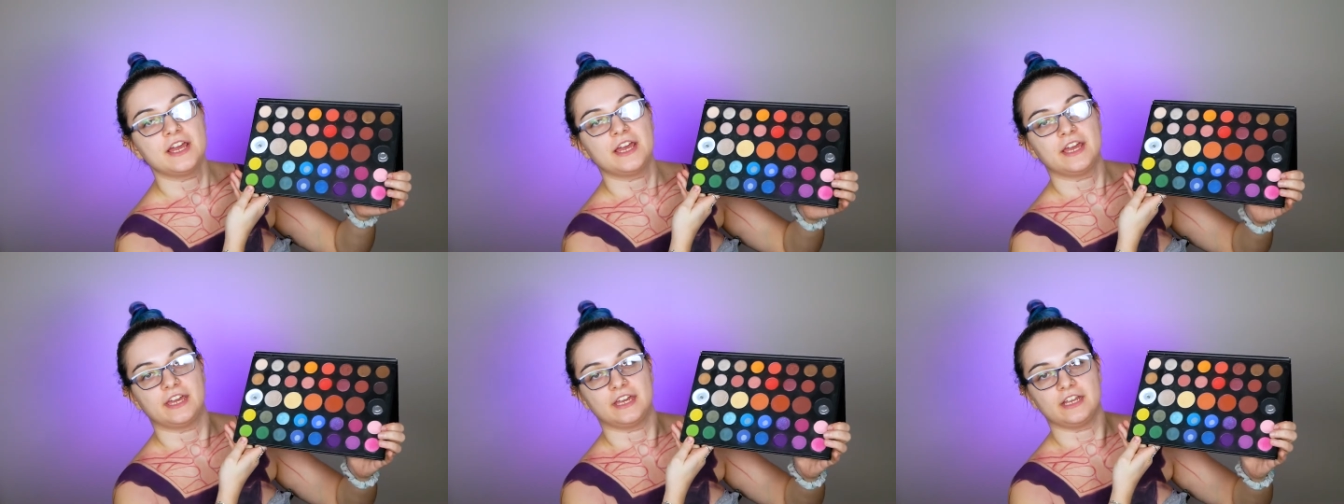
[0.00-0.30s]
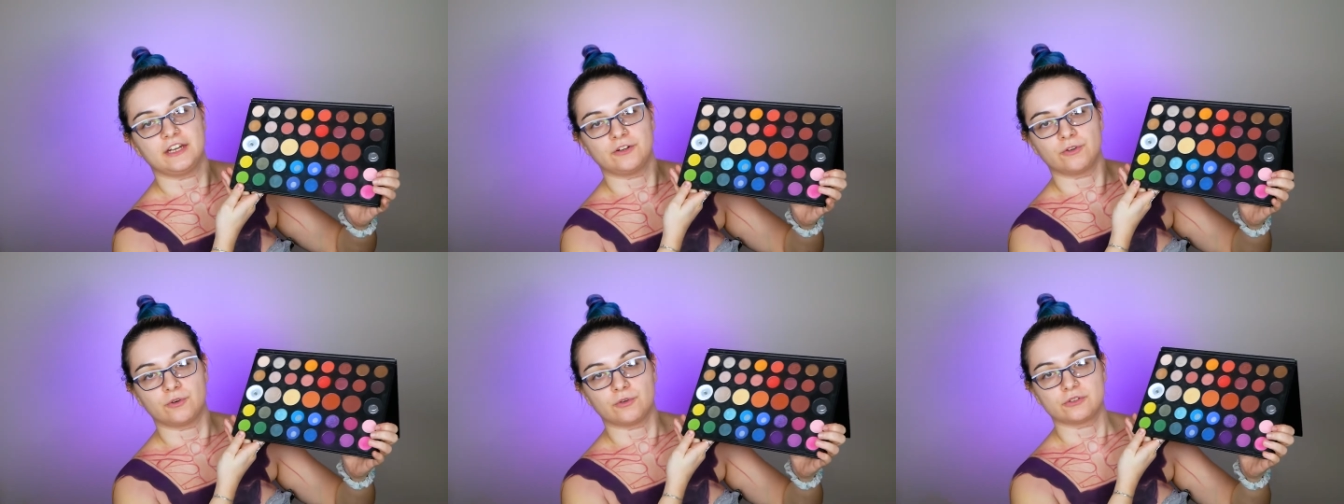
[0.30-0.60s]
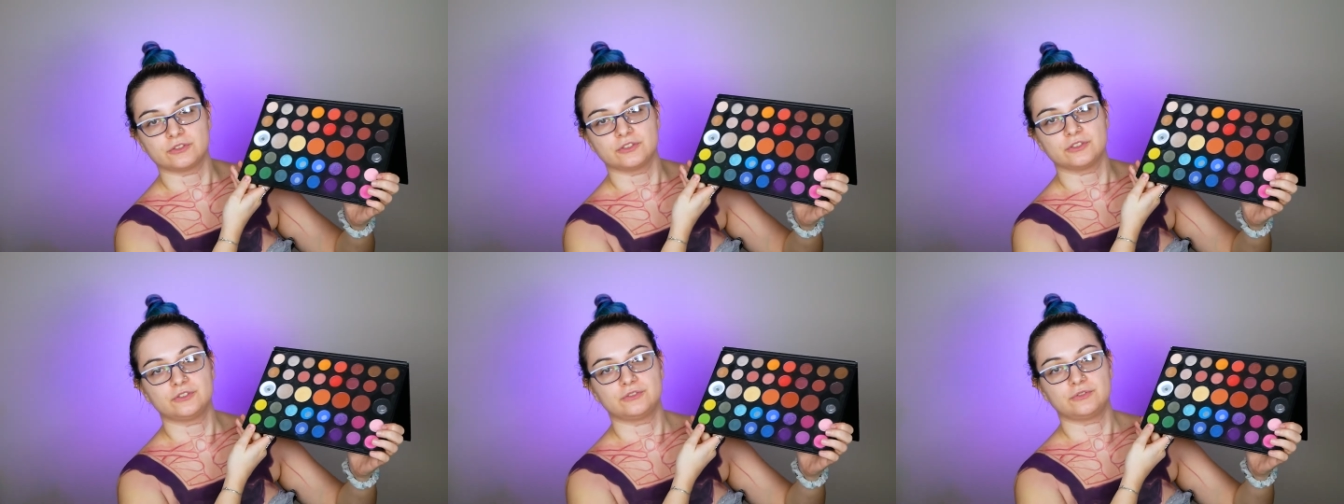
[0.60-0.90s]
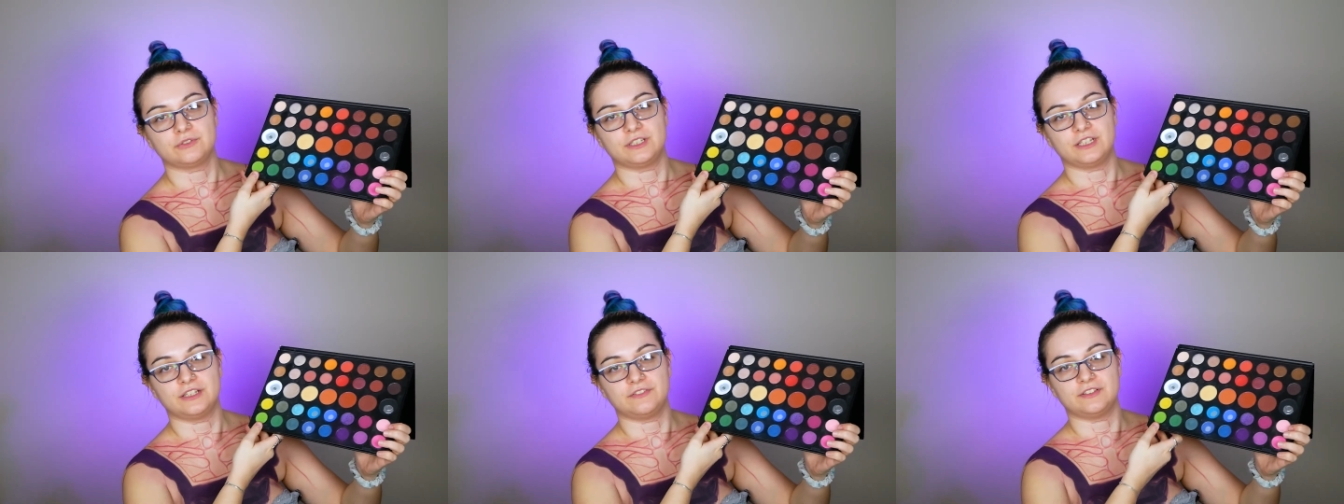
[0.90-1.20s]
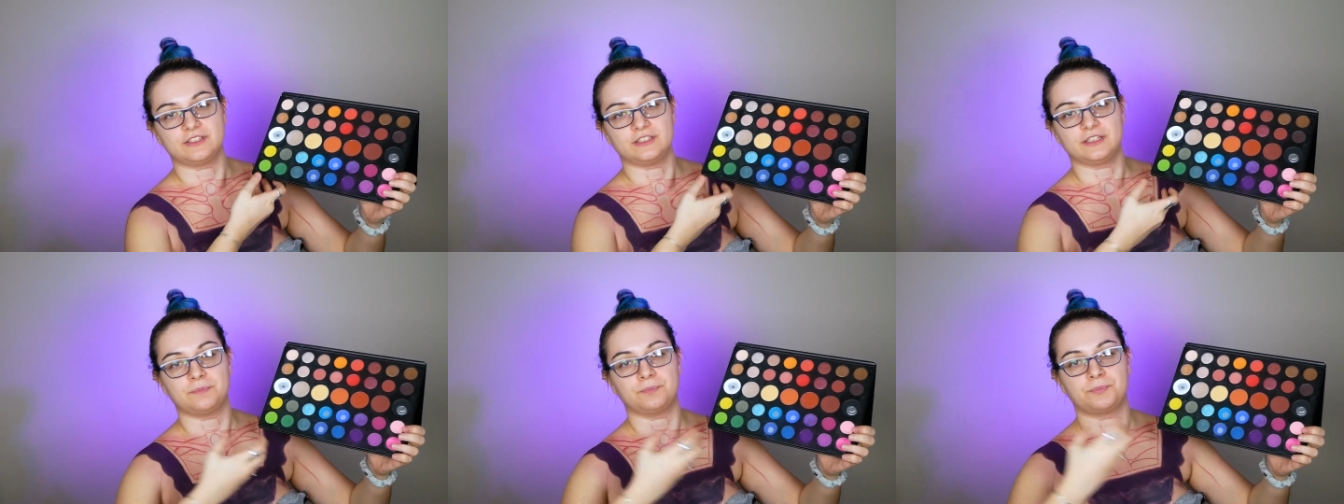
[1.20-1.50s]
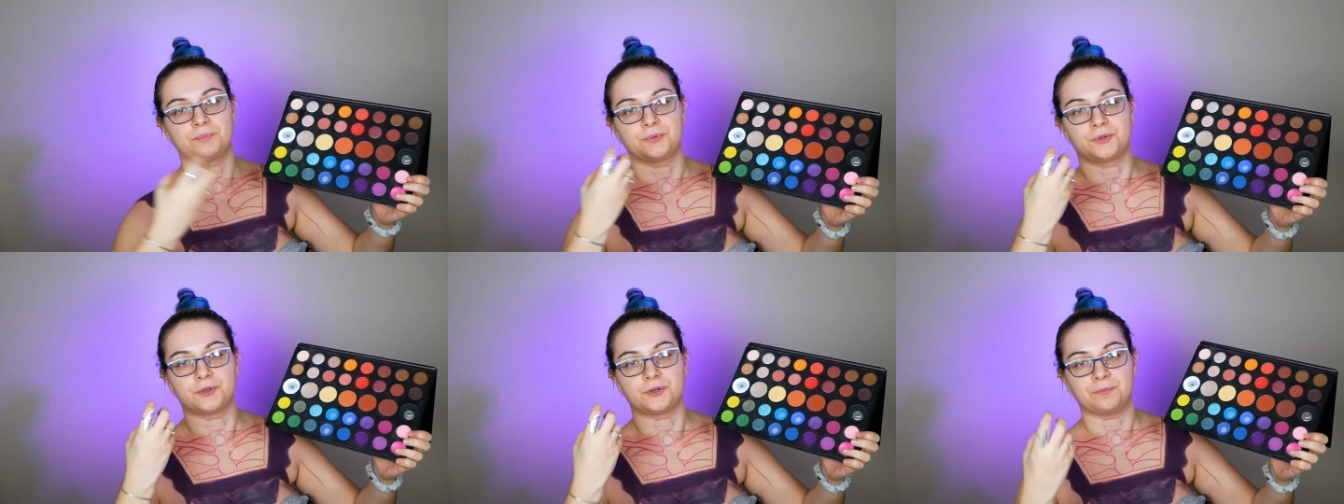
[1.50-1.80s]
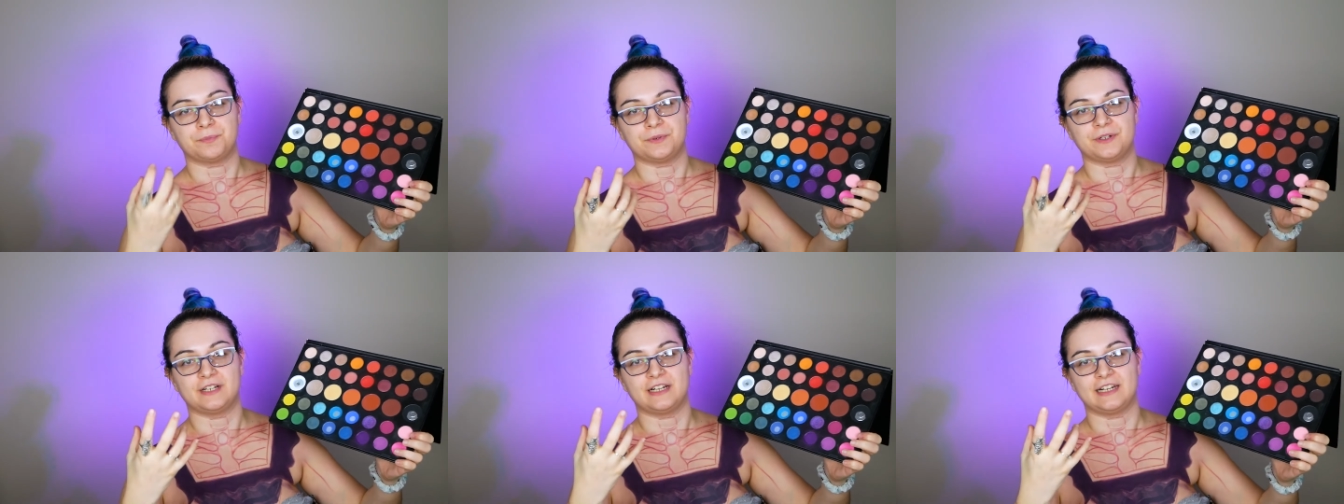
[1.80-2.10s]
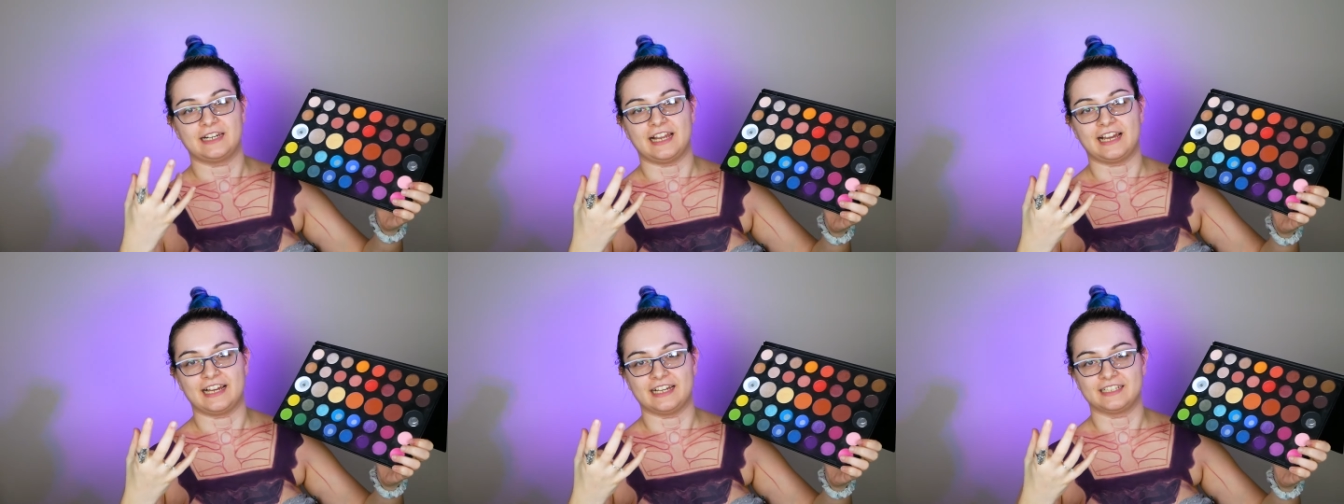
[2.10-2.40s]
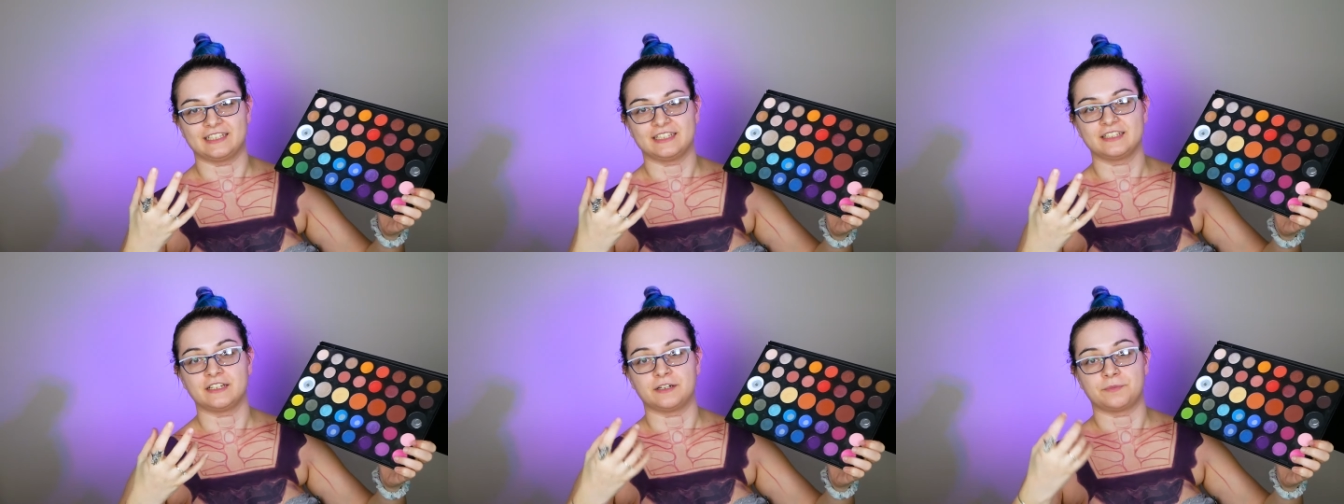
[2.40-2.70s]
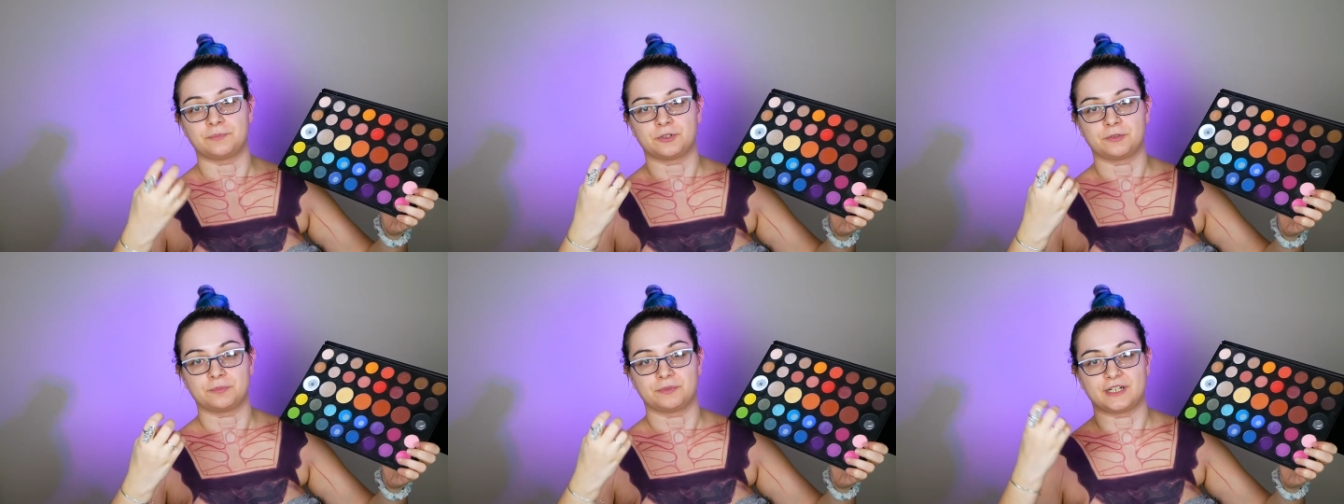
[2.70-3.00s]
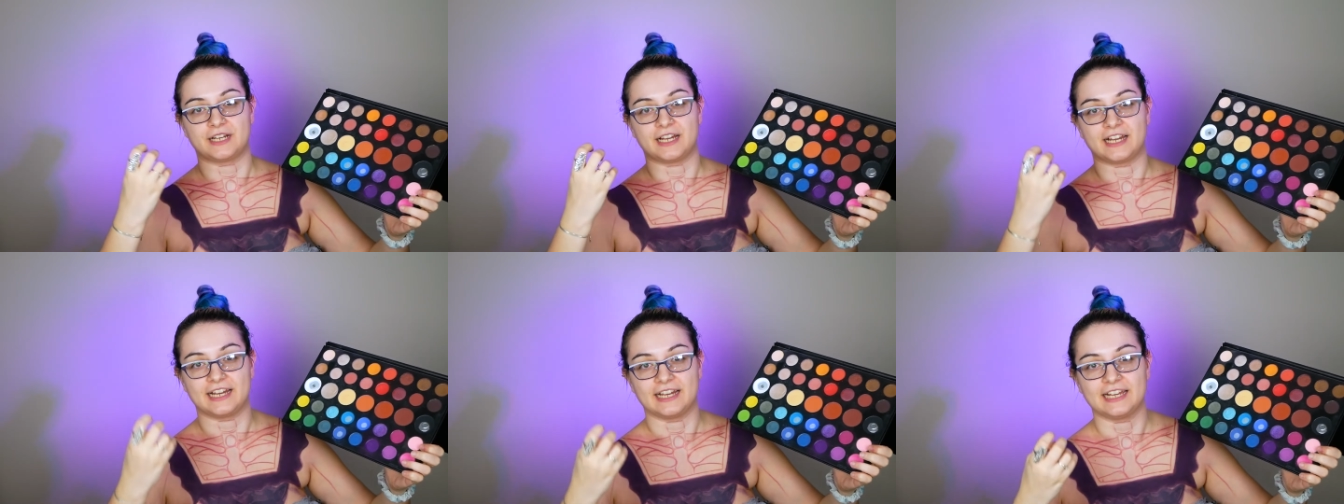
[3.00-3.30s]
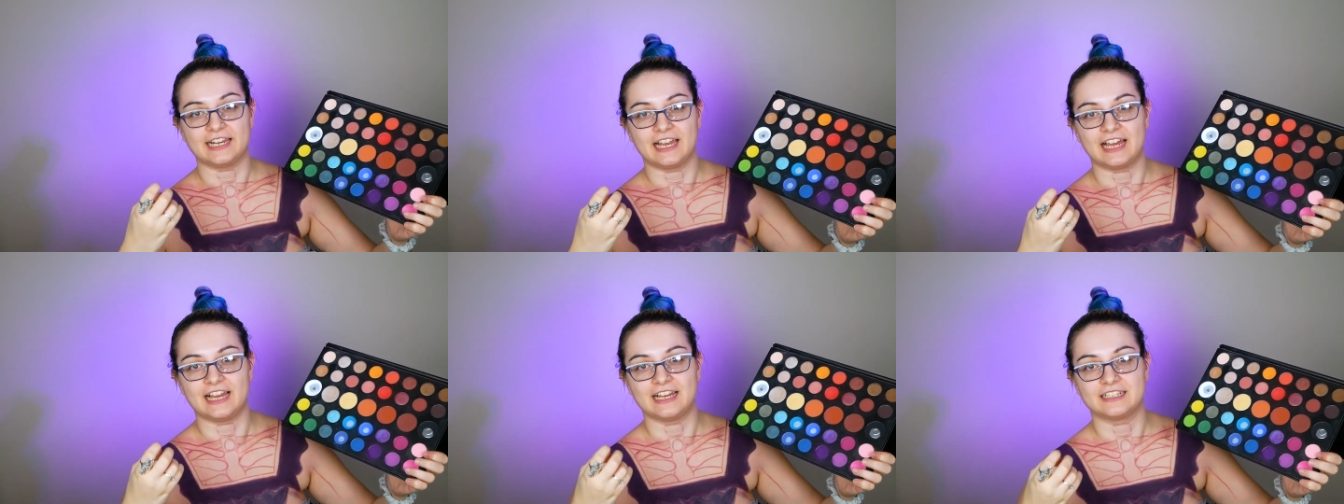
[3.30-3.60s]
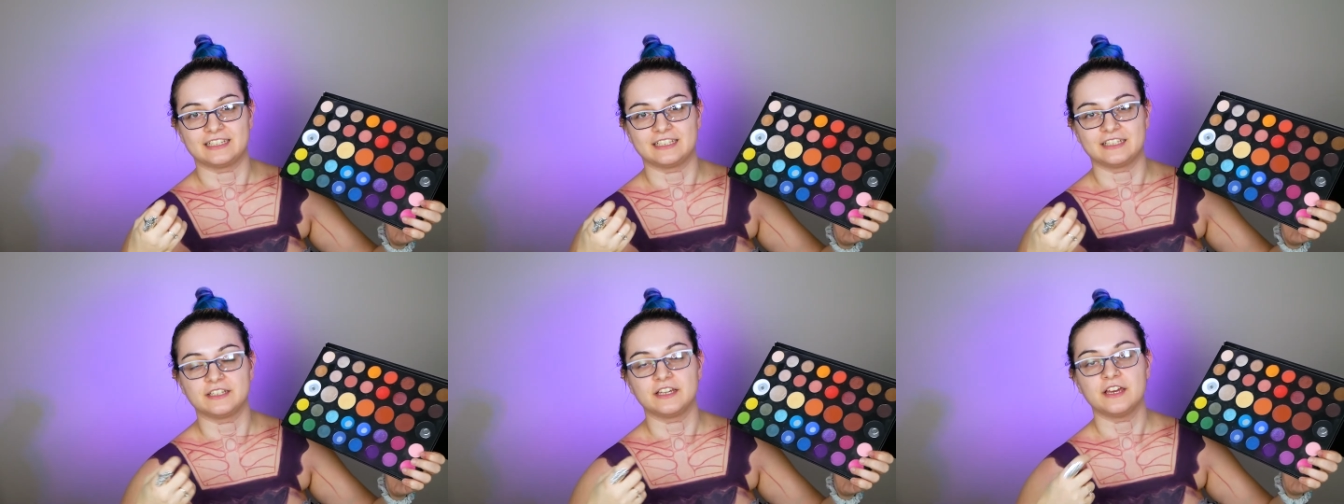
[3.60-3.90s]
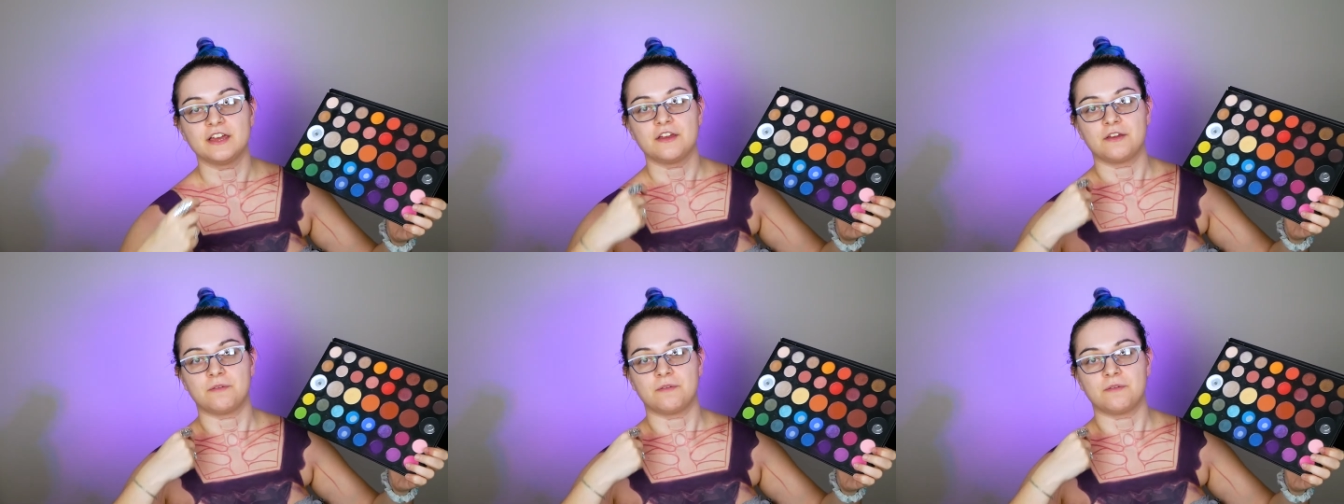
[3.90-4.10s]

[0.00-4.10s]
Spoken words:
in order to give it a proper lighting, a proper highlighting,